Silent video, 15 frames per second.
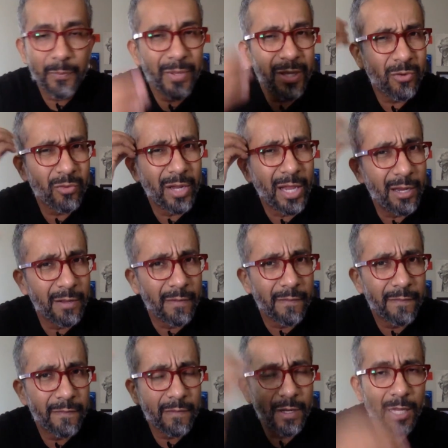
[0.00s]
Be
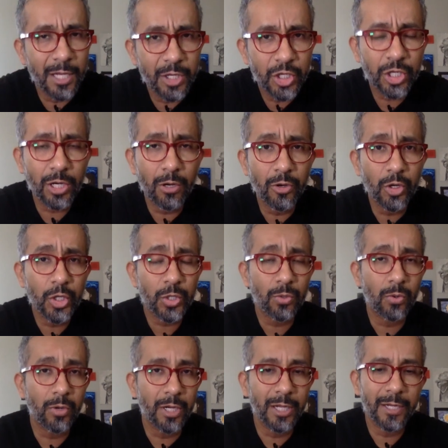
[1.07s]
creative, like share your
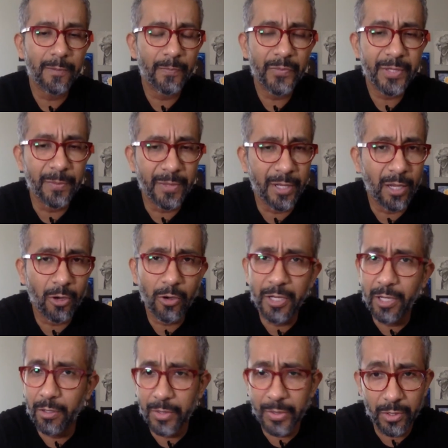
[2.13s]
story. And something I
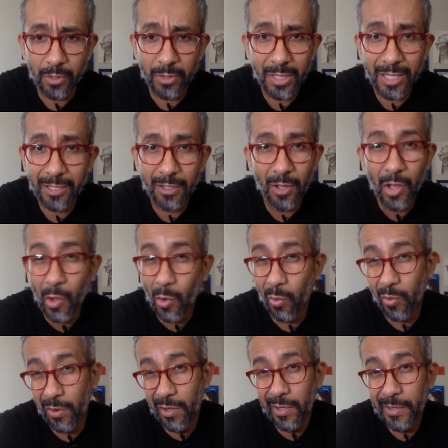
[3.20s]
heard years ago is like,
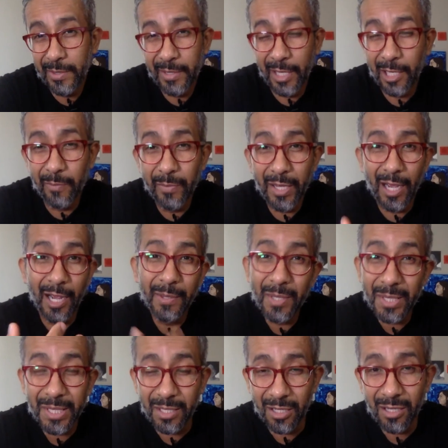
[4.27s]
take them behind
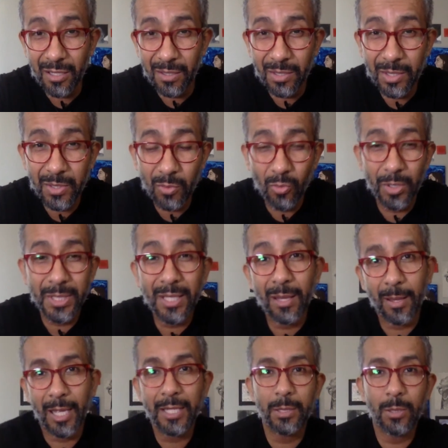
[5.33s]
the scenes. What's it
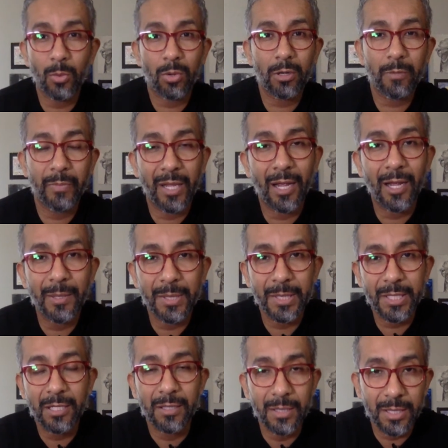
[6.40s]
like to work behind the
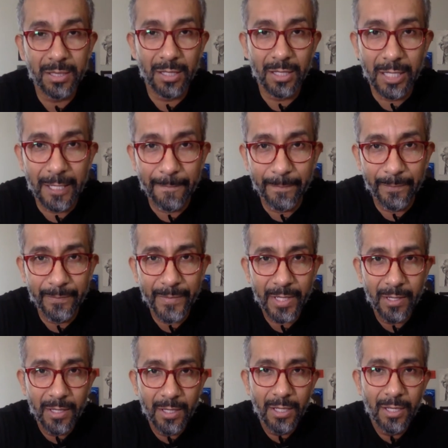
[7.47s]
scenes?
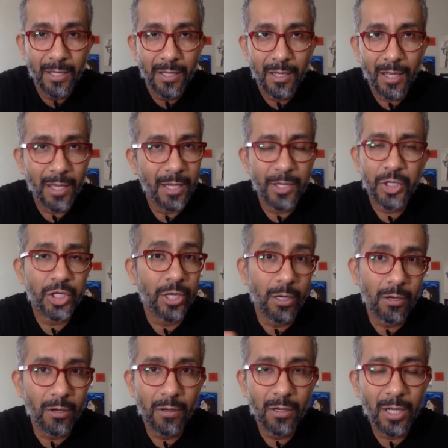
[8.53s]

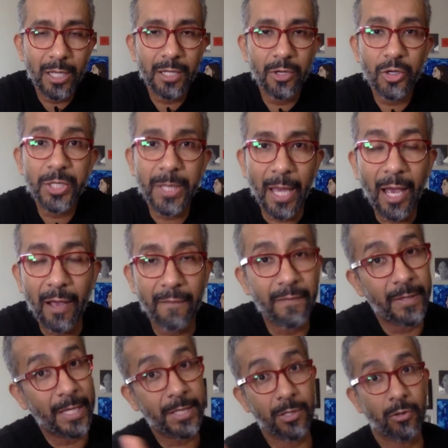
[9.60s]
Share like your staff.
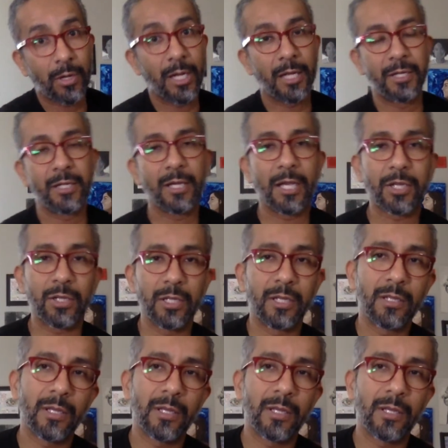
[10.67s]
That's a great idea, actually.